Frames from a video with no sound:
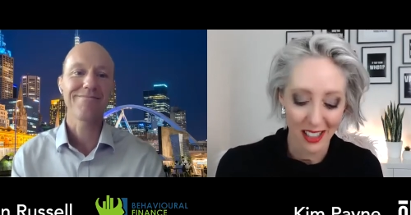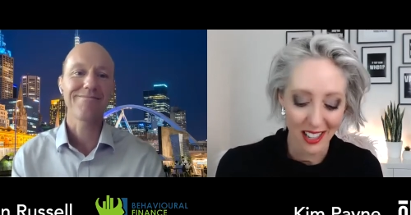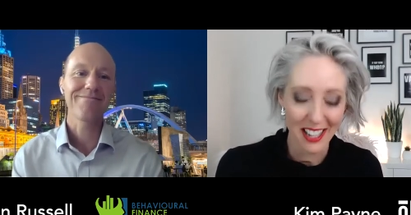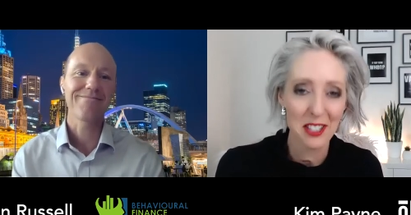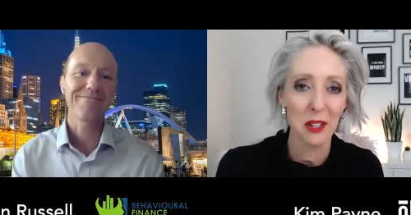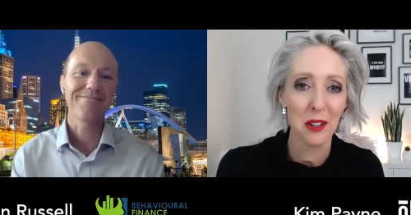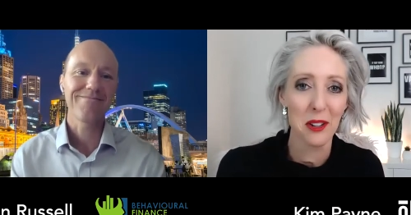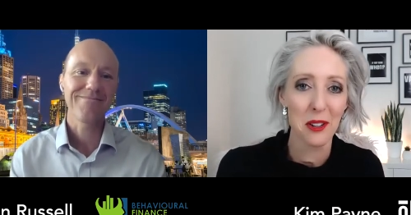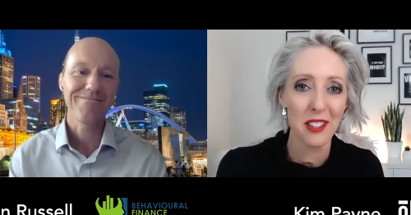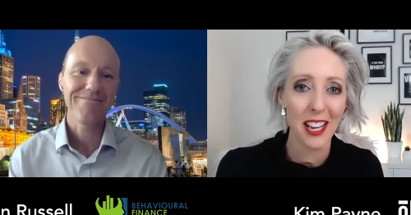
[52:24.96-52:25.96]
Speaker 1: clients who
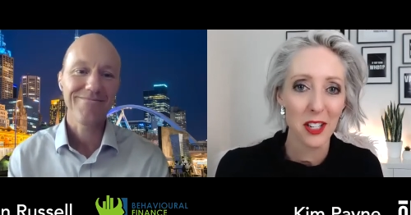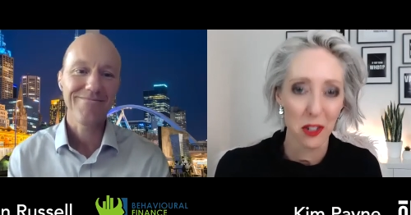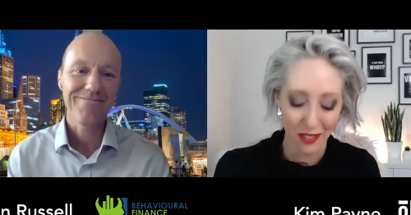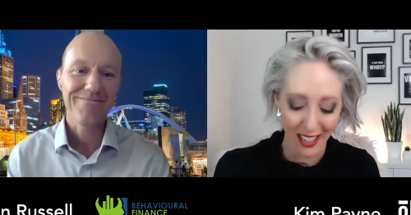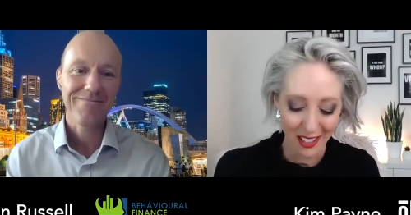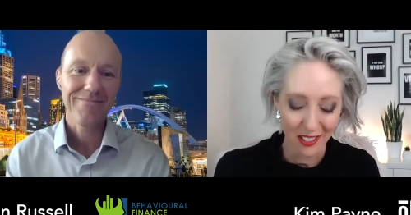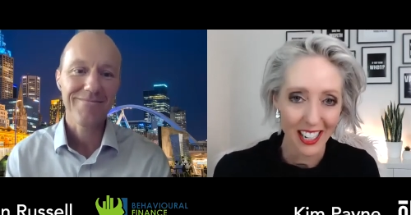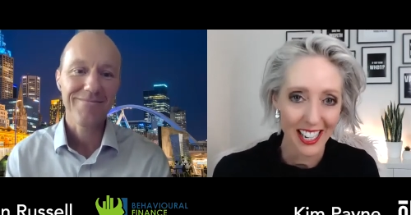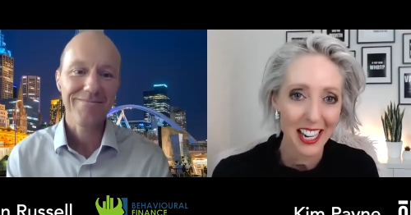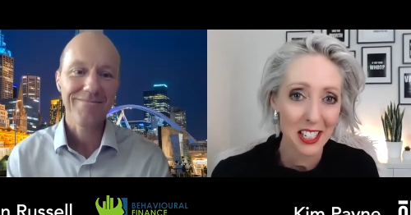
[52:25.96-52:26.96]
need your value right
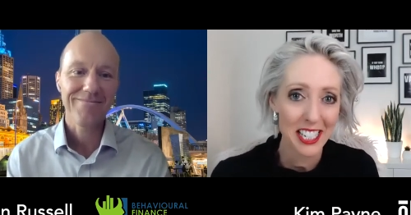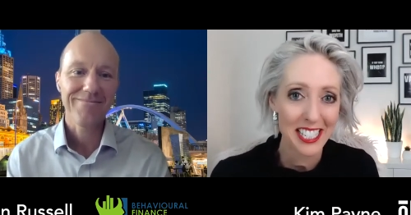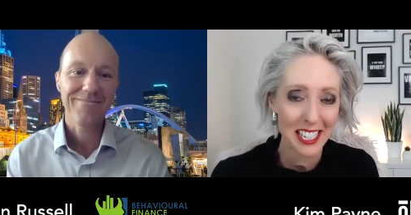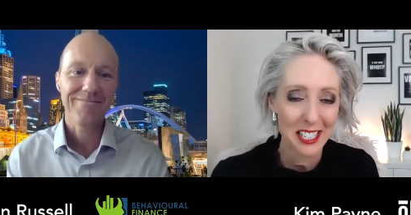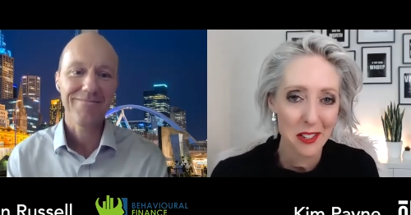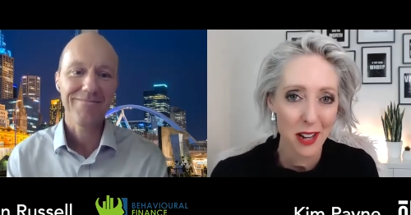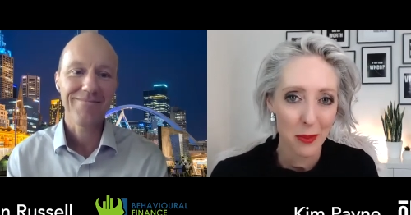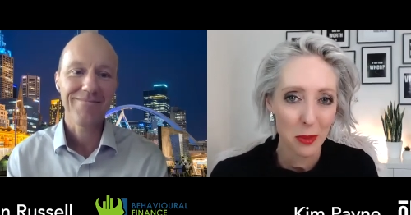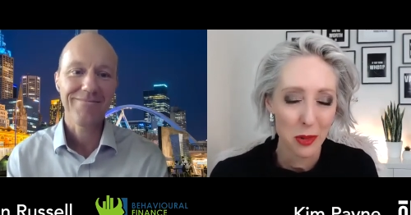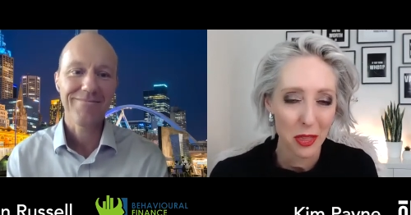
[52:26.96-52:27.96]
now. Can I just ask you a couple
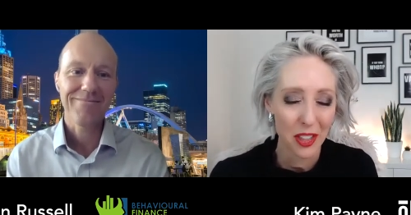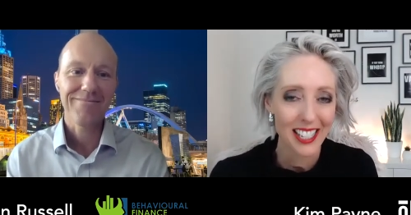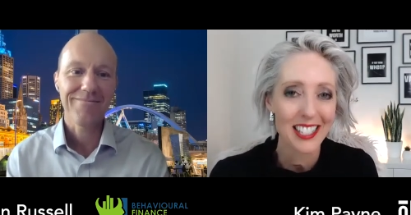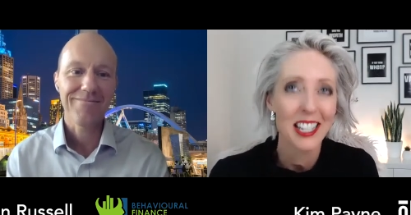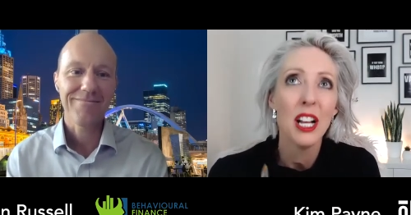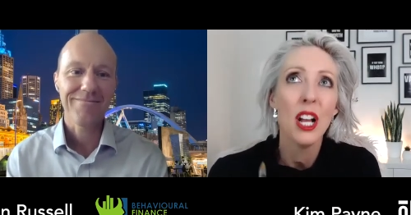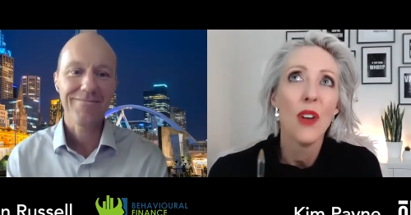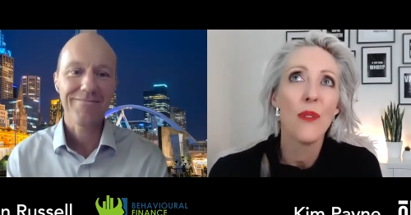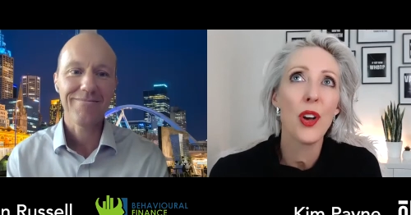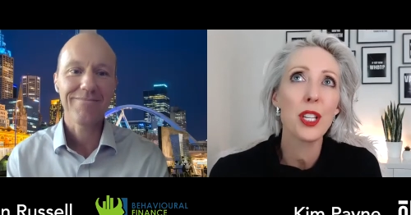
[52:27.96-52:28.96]
more things?
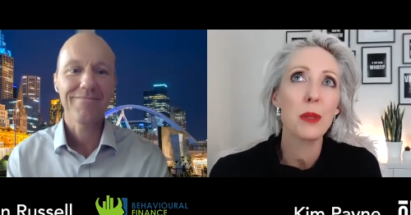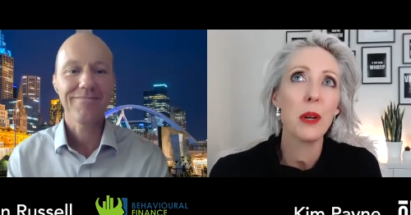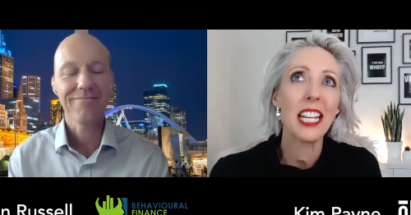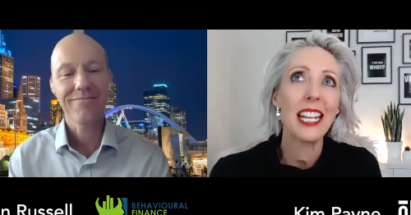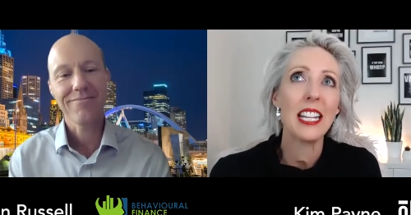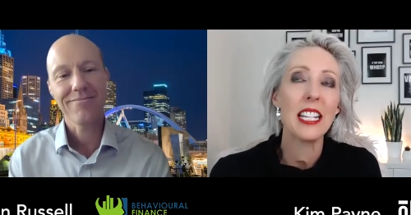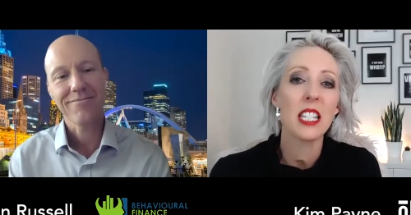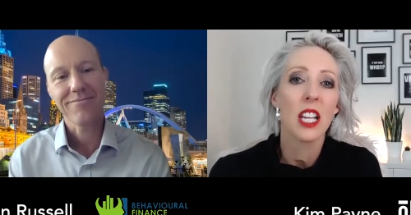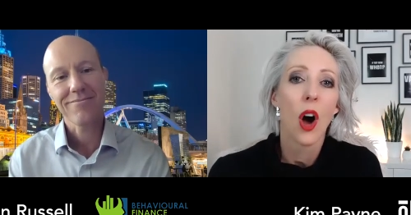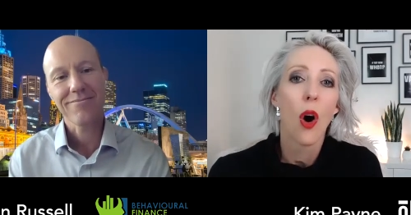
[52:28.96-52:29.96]
First one is
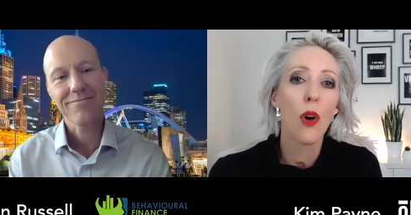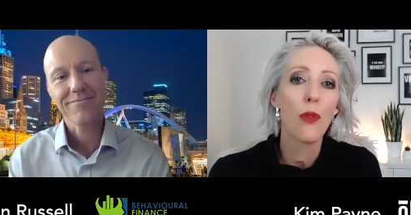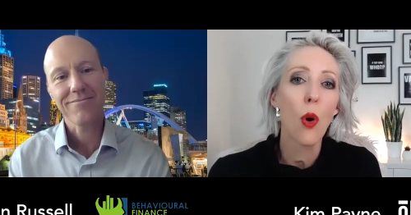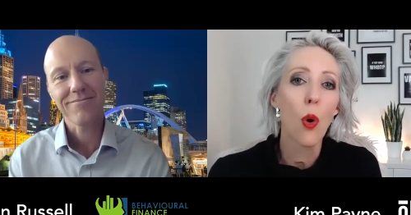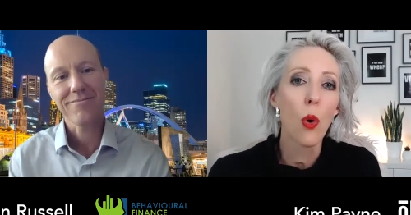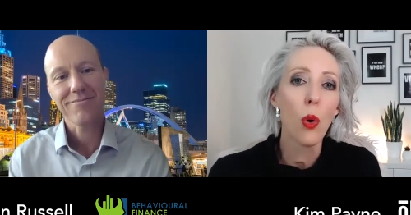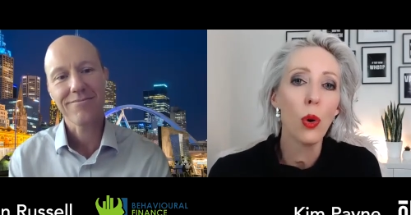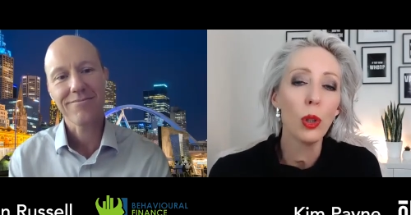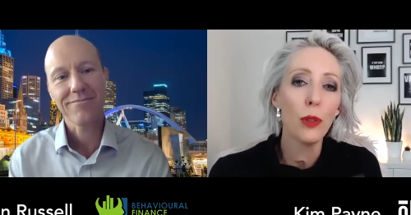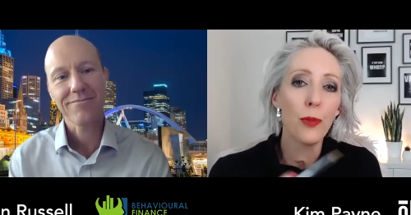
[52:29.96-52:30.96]
of
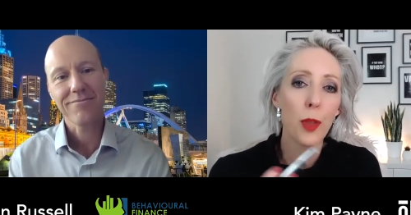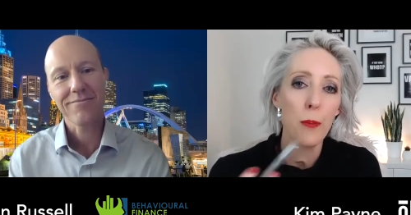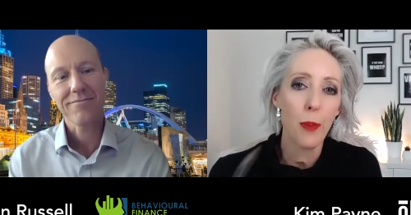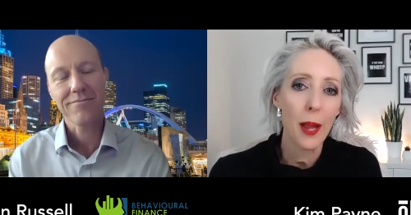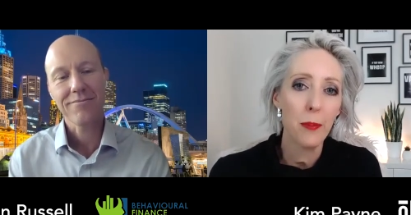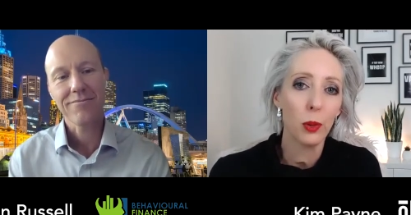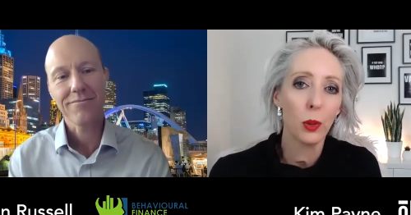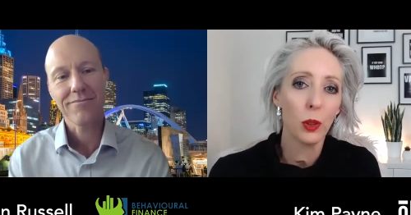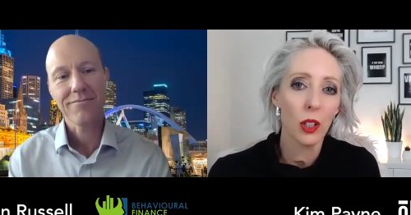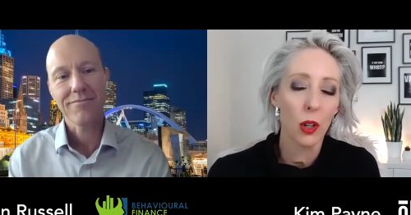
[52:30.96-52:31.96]
all of the
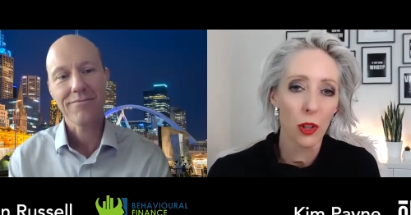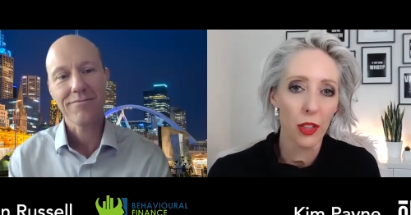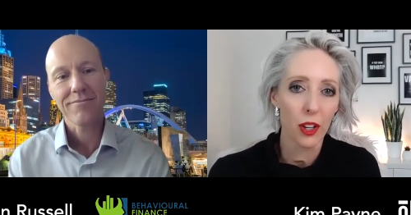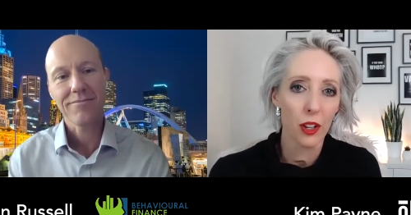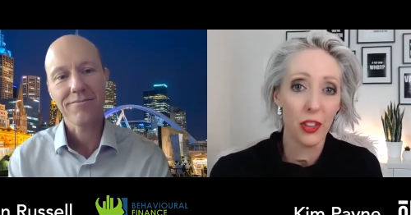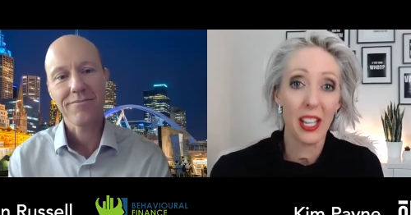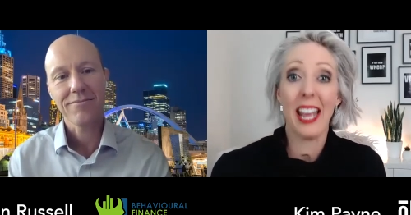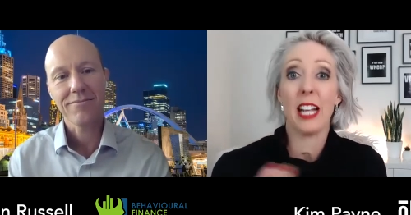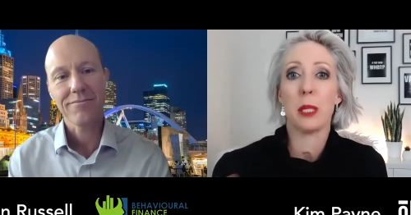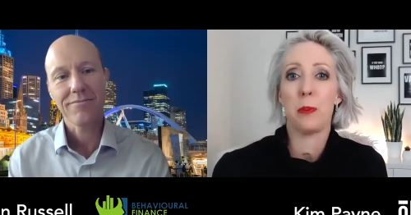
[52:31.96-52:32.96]
people or the, the
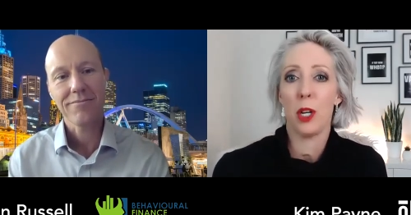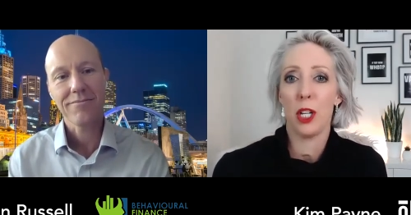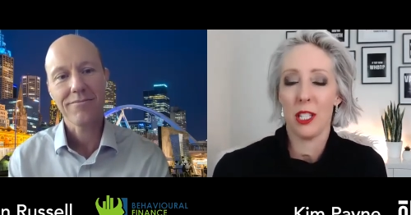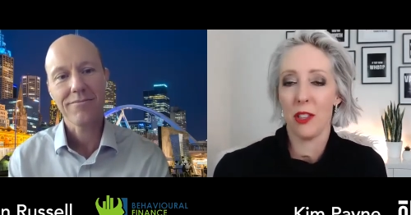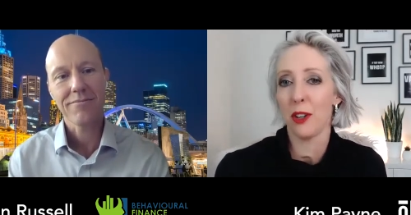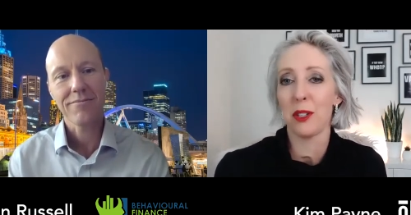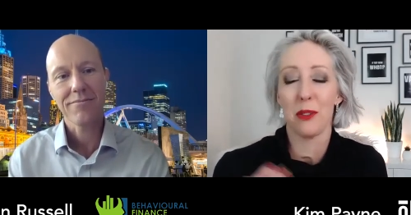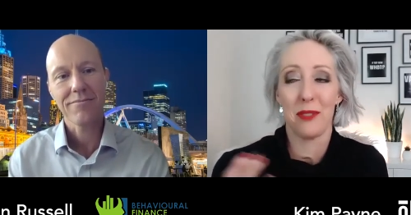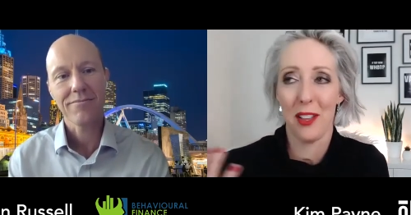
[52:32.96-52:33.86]
experts and those who've